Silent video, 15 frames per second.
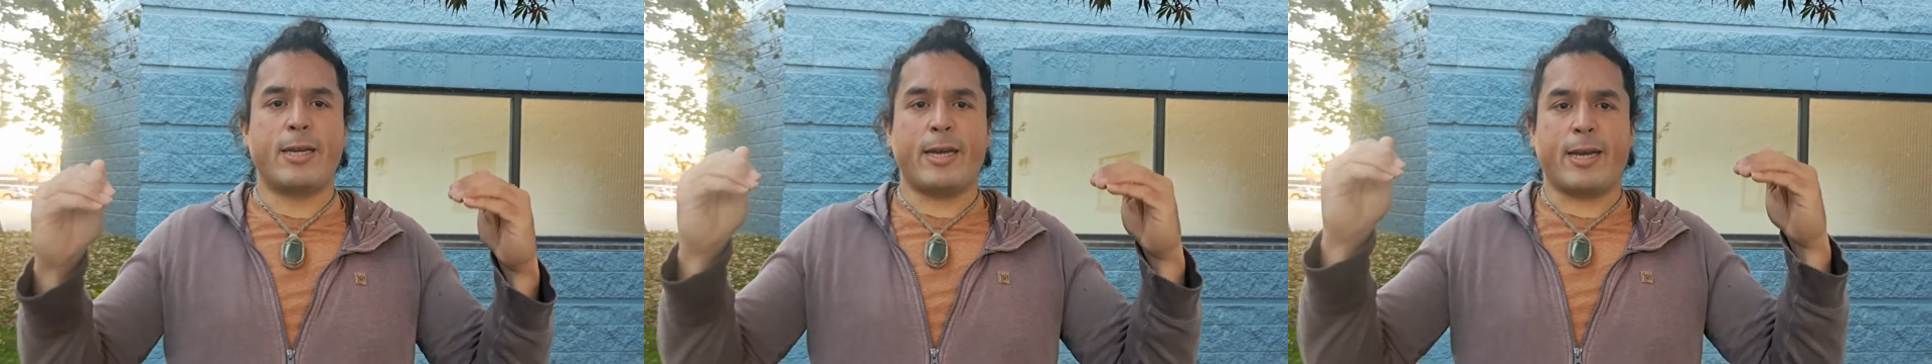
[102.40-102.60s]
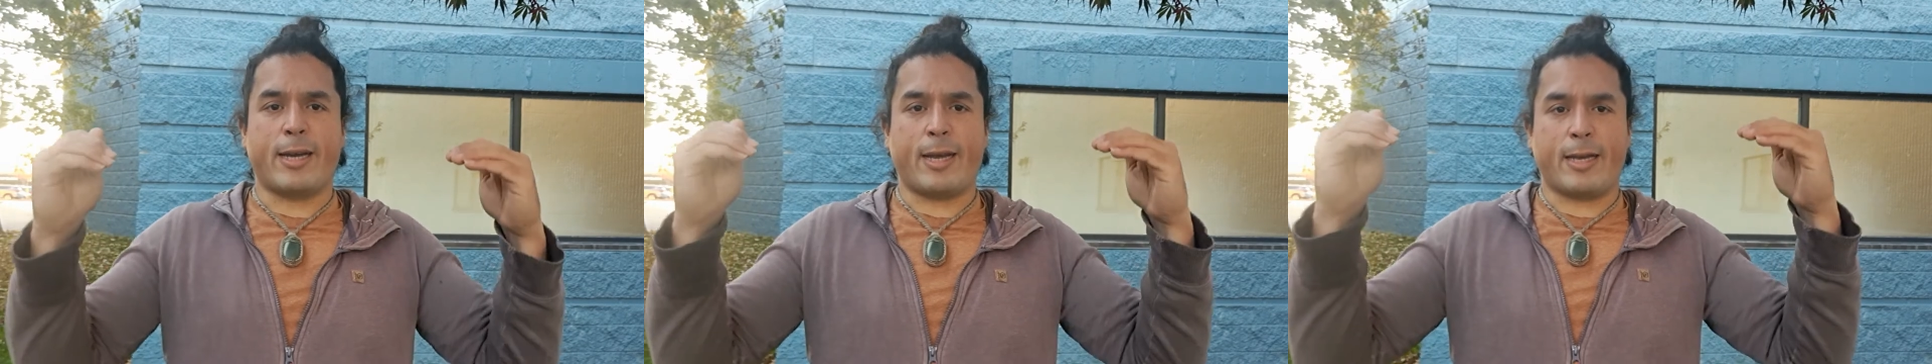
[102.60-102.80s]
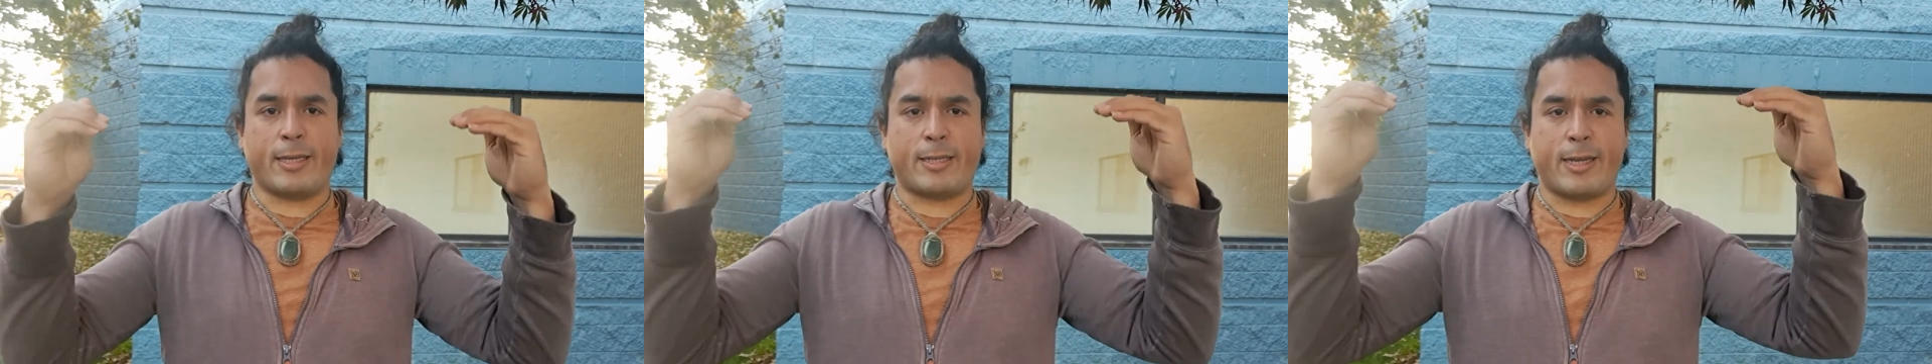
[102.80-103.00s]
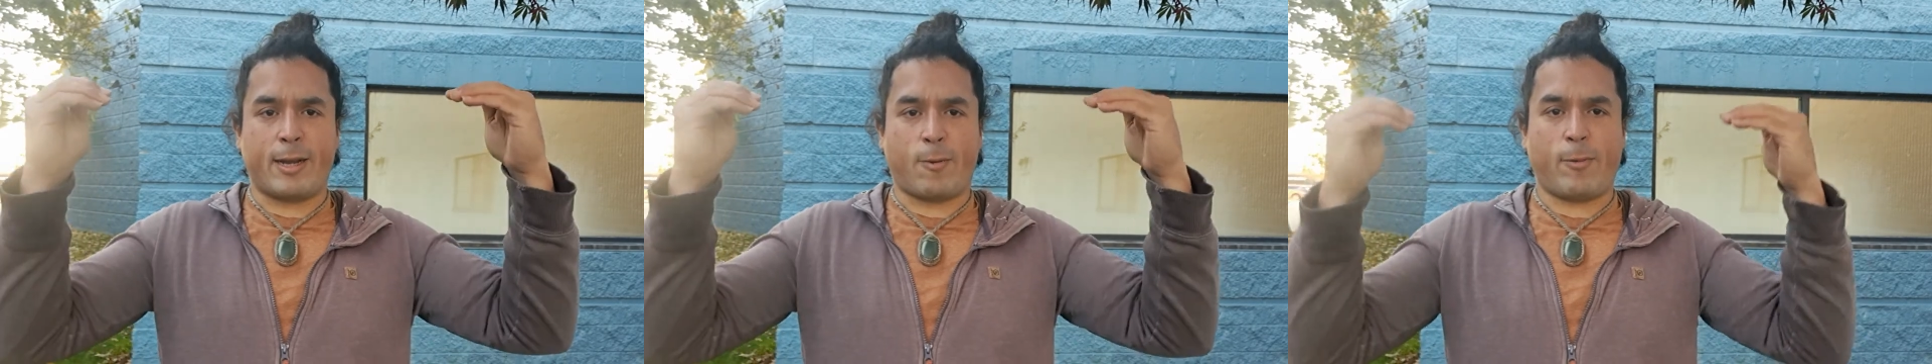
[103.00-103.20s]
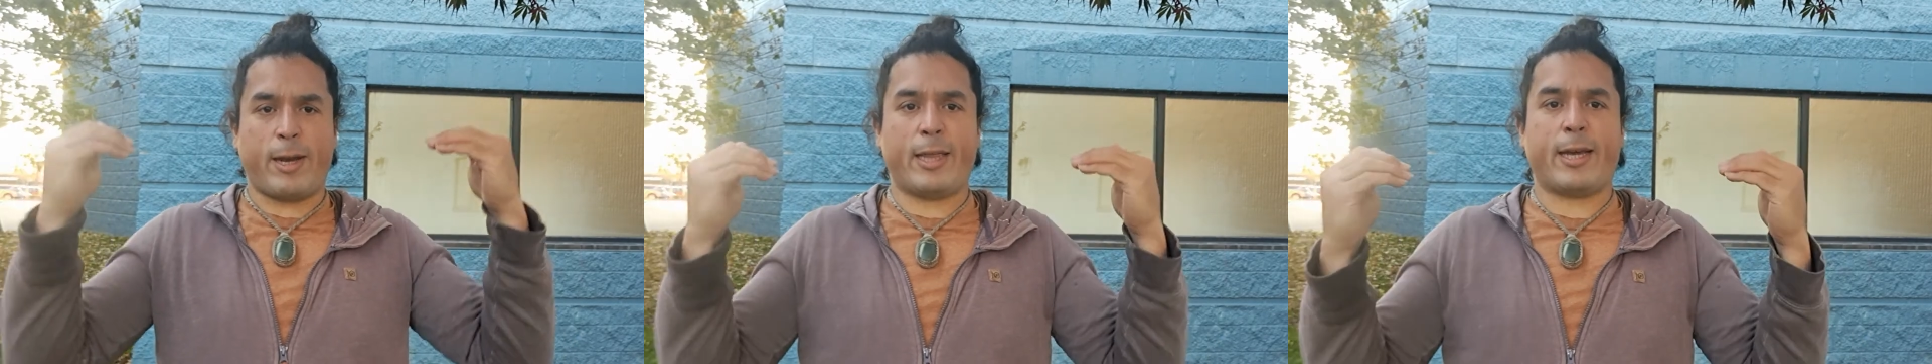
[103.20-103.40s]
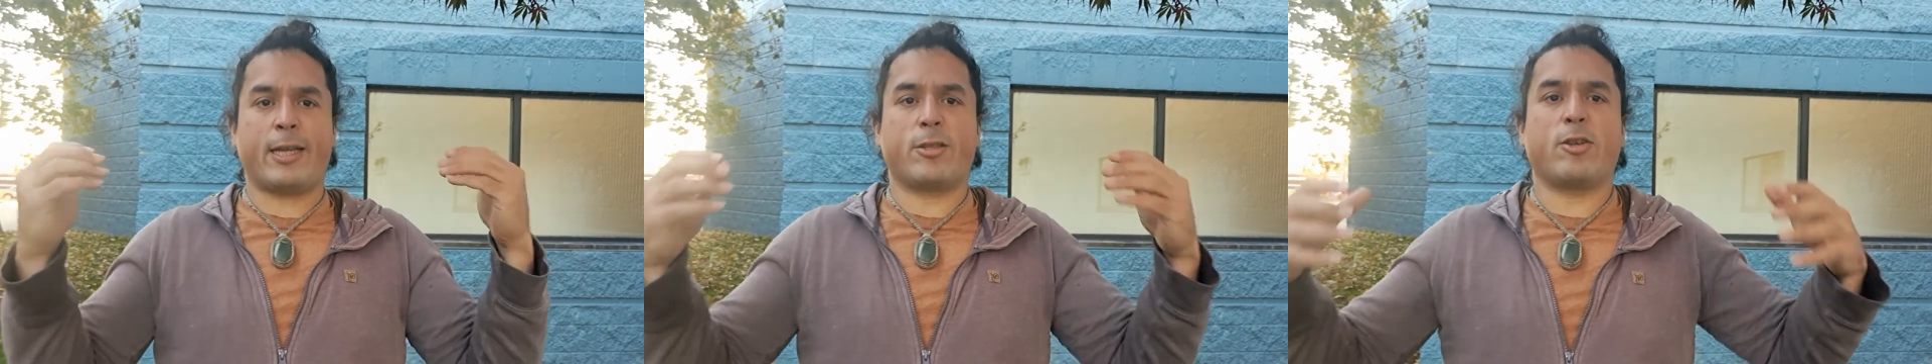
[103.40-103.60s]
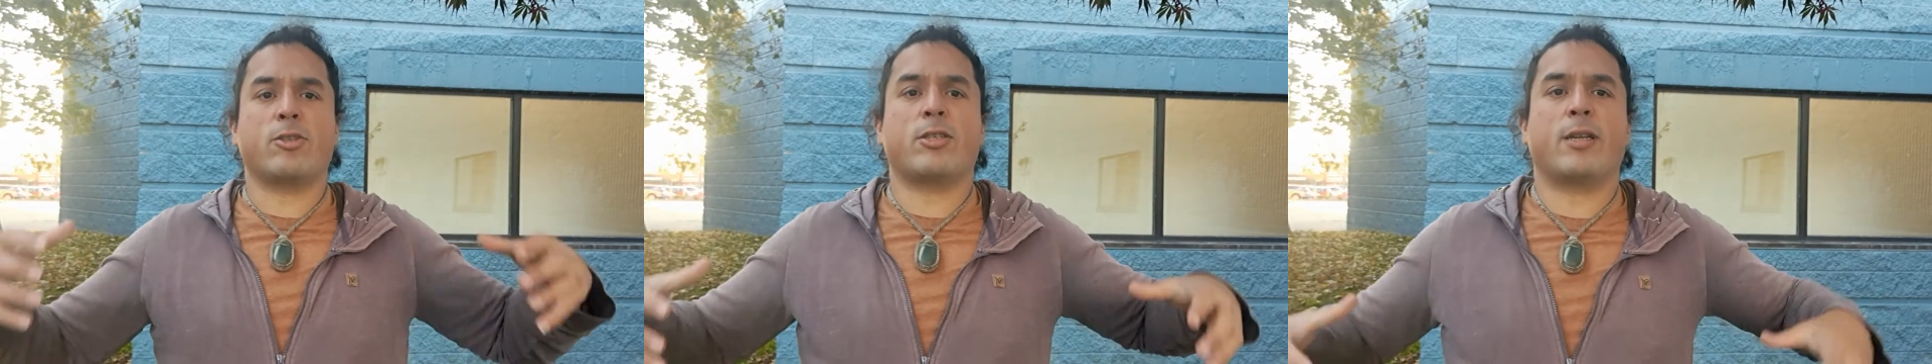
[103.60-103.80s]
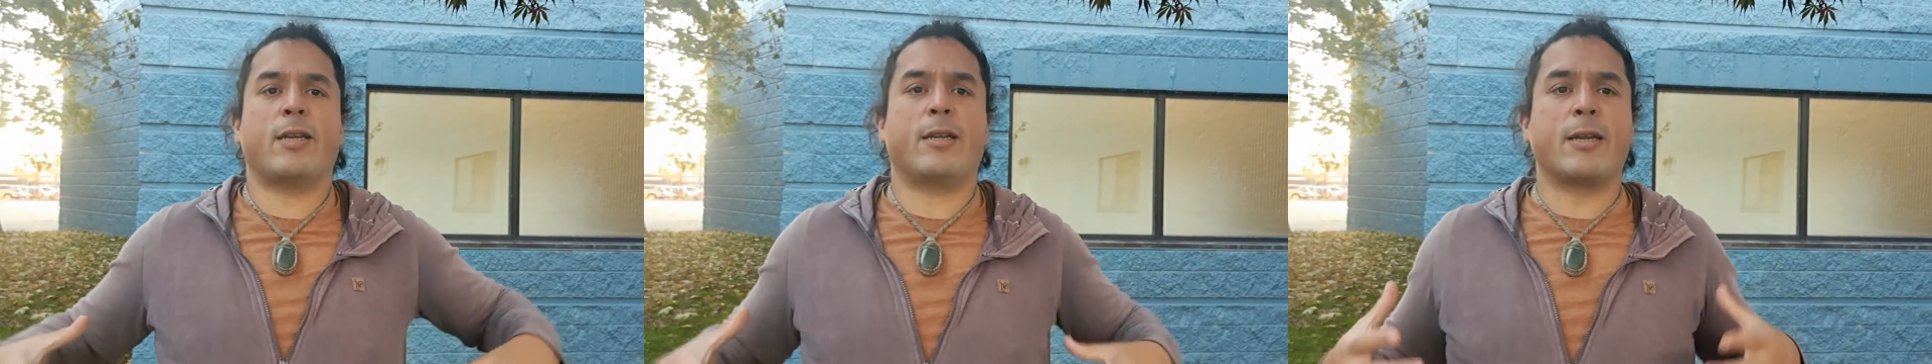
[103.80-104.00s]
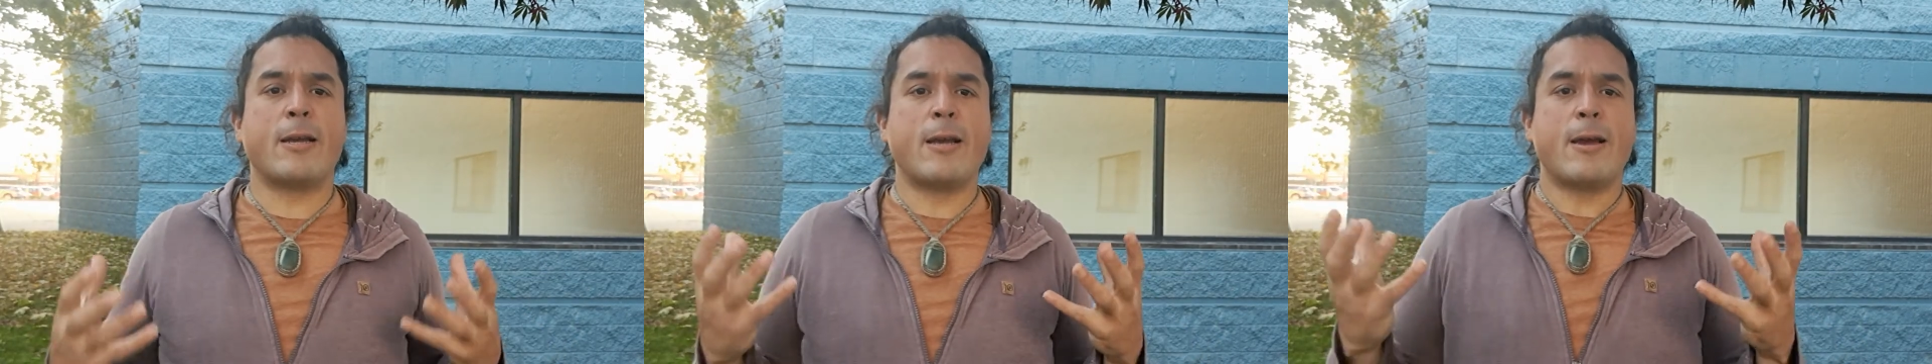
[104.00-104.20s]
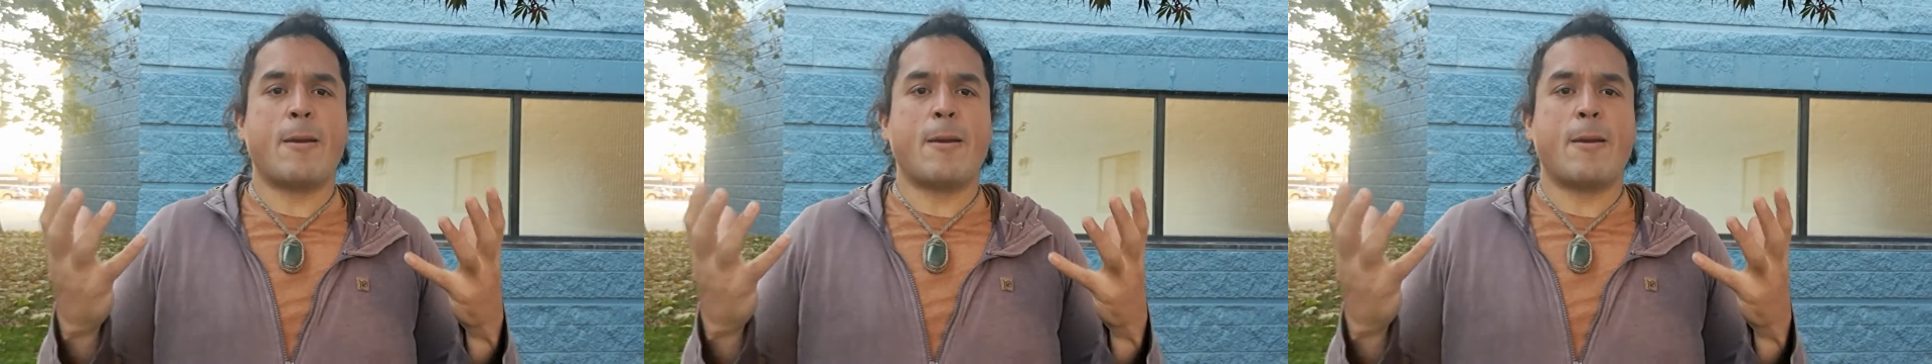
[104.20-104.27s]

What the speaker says: in a way that it doesn't